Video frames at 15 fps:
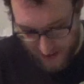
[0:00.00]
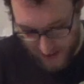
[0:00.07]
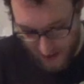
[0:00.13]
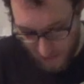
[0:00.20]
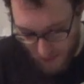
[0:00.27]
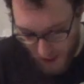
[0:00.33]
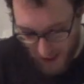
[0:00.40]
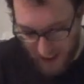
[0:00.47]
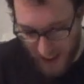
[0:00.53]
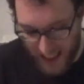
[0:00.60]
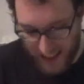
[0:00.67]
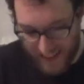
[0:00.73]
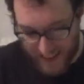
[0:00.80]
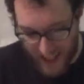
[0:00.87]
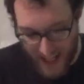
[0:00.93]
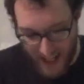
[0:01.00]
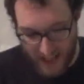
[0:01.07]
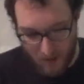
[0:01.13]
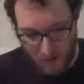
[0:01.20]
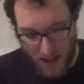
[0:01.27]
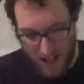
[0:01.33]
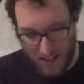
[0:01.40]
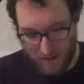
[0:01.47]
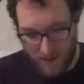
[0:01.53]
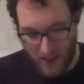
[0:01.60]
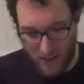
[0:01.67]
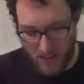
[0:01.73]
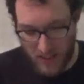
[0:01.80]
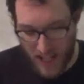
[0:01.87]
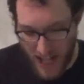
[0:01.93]
The bloodline tie the
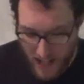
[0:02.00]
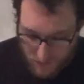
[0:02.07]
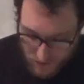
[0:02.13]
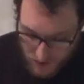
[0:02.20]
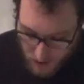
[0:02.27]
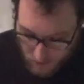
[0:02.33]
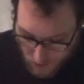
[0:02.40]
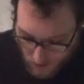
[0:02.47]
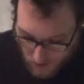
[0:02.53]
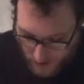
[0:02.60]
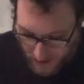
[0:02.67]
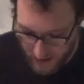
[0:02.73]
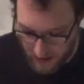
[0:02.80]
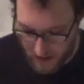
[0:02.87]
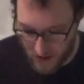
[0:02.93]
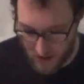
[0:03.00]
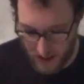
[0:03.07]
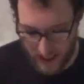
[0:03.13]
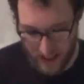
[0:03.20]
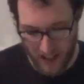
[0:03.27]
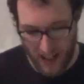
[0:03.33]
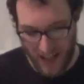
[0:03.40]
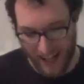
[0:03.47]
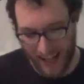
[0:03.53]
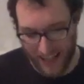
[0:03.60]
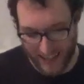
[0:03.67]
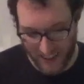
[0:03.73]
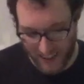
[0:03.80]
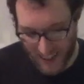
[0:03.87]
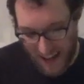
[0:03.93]
Rockefellers have with the music industry
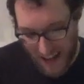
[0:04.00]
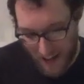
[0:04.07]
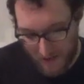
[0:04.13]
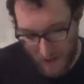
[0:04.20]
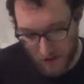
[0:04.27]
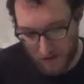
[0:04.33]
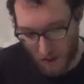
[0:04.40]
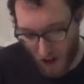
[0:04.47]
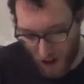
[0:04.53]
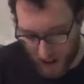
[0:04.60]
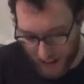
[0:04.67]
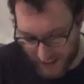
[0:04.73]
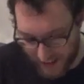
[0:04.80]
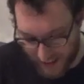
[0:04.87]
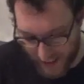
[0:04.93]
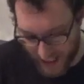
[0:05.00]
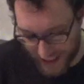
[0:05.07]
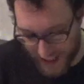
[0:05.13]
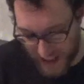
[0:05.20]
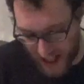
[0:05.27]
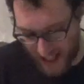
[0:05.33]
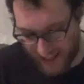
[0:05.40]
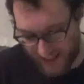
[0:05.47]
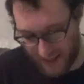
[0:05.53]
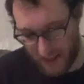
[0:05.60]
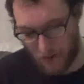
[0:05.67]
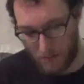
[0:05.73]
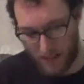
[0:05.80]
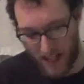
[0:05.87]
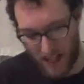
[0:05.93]
and the lives of artists like
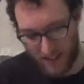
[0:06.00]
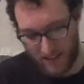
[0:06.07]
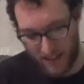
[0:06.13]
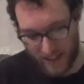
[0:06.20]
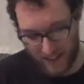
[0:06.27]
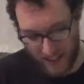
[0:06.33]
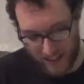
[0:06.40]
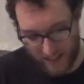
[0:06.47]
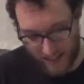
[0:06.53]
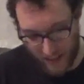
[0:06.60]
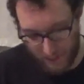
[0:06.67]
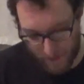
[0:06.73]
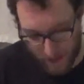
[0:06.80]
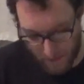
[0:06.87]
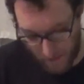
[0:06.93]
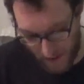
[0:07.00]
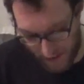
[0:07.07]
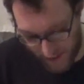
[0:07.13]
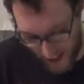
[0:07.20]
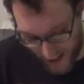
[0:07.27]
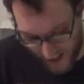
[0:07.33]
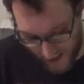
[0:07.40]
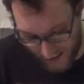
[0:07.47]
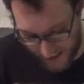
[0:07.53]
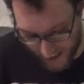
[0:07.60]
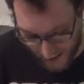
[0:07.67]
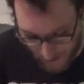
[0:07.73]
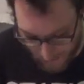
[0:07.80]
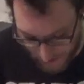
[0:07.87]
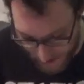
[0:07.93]
Jay-Z, Beyonce, Led Zeppelin, Madonna,
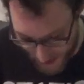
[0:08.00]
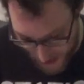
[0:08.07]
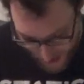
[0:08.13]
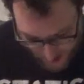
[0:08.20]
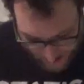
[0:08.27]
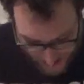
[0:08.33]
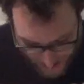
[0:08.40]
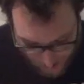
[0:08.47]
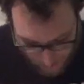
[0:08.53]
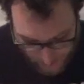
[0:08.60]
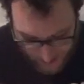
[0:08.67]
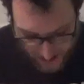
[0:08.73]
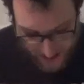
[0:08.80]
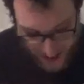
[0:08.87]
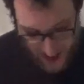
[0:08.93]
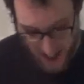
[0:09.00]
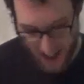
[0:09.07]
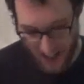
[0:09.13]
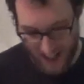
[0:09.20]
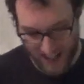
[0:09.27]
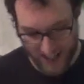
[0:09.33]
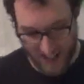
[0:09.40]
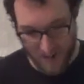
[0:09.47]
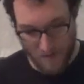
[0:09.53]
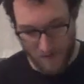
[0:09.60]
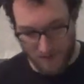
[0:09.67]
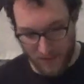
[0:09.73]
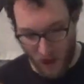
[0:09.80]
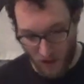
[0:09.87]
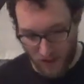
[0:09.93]
Nicki Minaj, and Katy Perry. Uh,
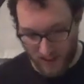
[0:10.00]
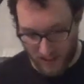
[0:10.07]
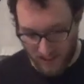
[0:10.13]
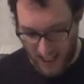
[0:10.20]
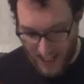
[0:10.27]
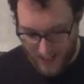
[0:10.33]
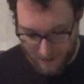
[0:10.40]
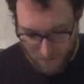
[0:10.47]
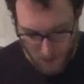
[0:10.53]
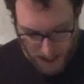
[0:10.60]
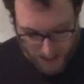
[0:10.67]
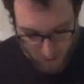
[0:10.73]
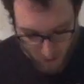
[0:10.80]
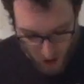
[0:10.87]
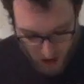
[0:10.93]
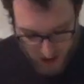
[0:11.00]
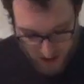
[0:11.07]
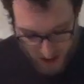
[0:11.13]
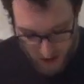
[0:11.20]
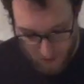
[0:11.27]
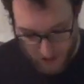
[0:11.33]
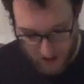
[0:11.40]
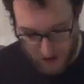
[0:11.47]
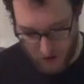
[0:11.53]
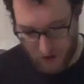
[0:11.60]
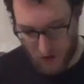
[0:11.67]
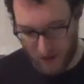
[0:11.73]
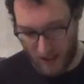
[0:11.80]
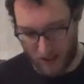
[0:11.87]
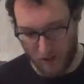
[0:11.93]
notice a lot of brainwashed celebrities who
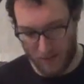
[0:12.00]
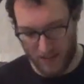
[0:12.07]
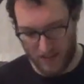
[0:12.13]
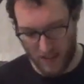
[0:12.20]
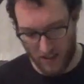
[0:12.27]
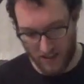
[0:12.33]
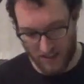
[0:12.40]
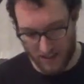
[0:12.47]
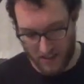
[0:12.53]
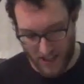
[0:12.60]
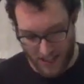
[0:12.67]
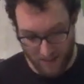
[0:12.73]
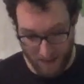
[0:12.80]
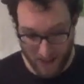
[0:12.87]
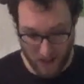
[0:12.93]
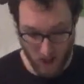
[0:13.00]
turn out to be degenerates